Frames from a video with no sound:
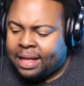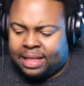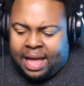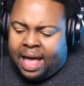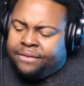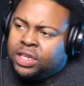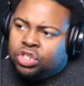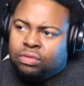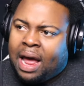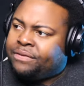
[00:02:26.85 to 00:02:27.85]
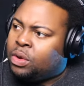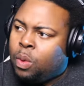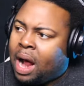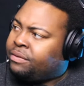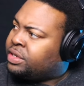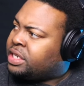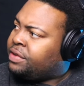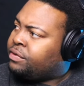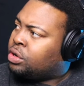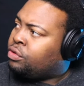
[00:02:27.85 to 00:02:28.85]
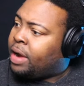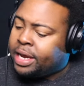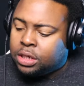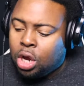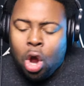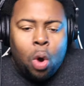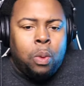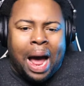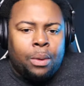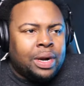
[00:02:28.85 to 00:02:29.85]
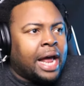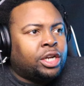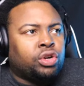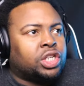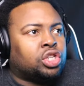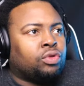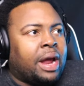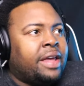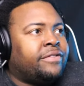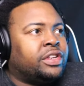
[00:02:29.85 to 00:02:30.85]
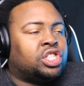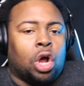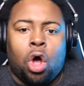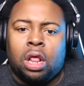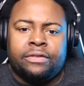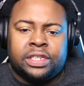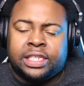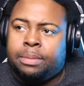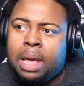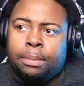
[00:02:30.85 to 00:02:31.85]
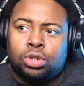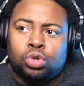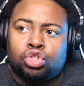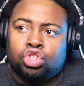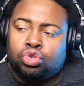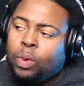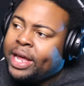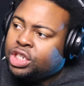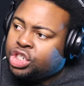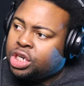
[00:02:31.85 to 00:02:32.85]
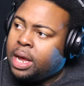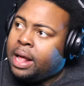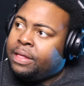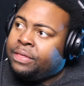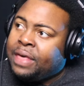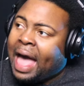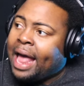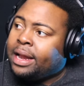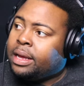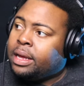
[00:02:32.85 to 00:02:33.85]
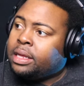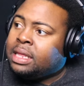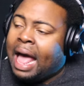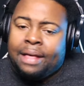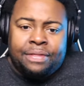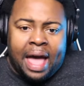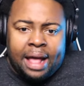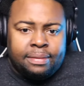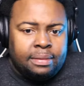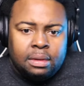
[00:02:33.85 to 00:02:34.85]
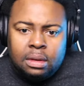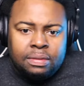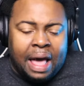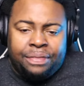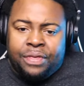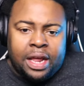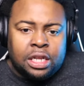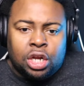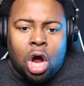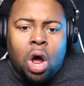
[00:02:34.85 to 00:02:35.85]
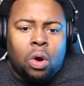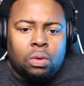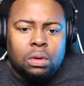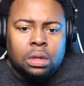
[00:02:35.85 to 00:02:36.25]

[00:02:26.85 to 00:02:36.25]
They haven't drafted wide receiver great. Why would I trust the Ravens to all of a sudden be able to switch that thing to go?